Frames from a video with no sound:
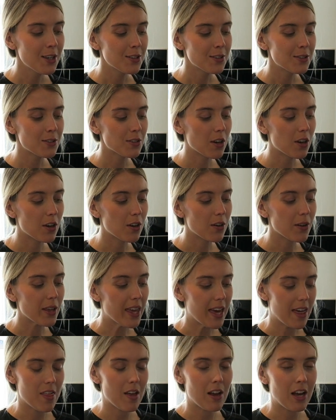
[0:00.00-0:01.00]
So
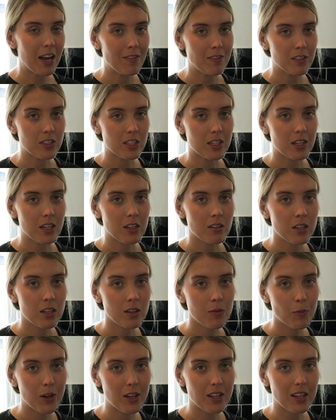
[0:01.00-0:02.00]
yeah, I haven't done,
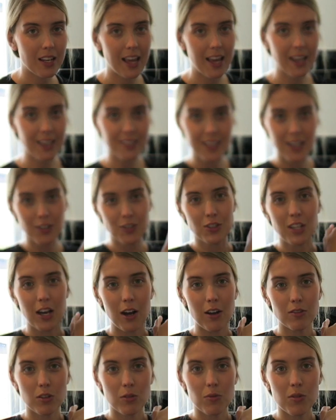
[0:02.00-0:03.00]
well, a leg session now,
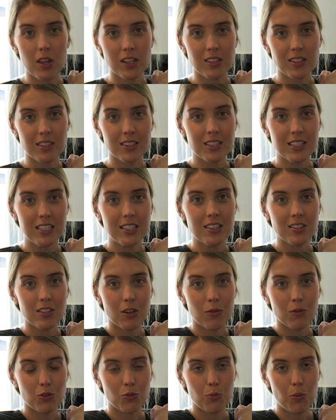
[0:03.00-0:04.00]
I don't think, since
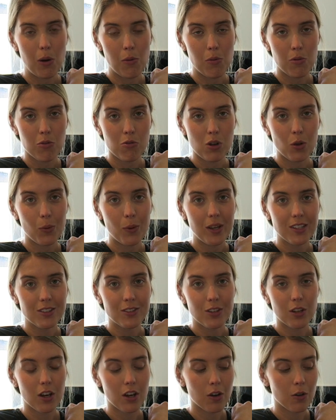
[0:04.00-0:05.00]
Easter, which was about three
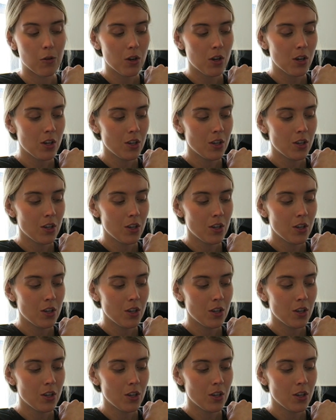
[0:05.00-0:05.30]
weeks ago.